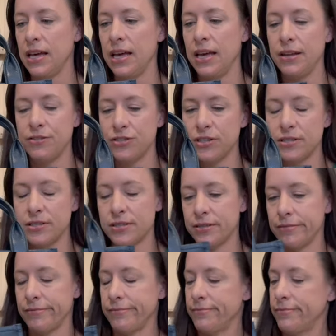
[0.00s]
It just,
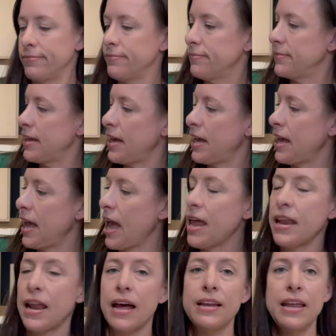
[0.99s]

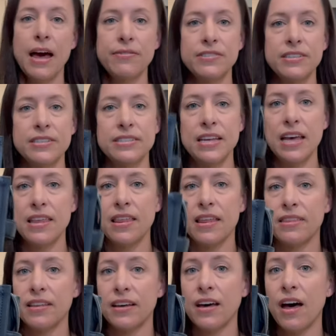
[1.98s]
and I'd have to say
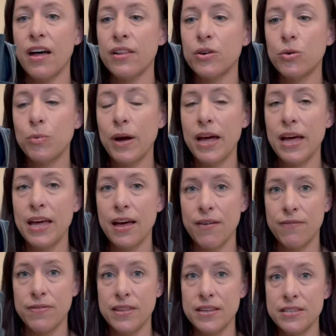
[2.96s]
that the colorway of
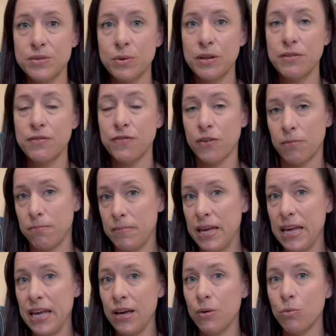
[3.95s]
this one for
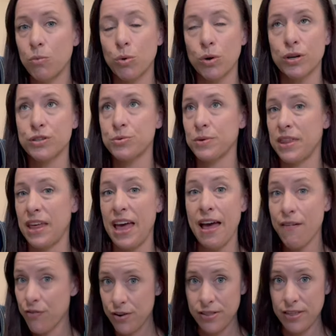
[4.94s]
me works with
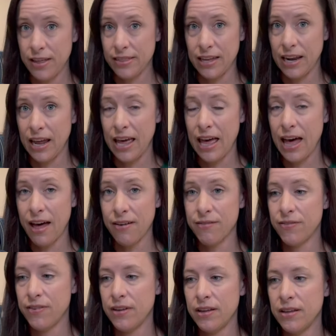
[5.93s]
everything that I have,
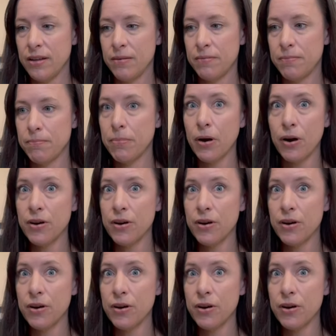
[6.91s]
bar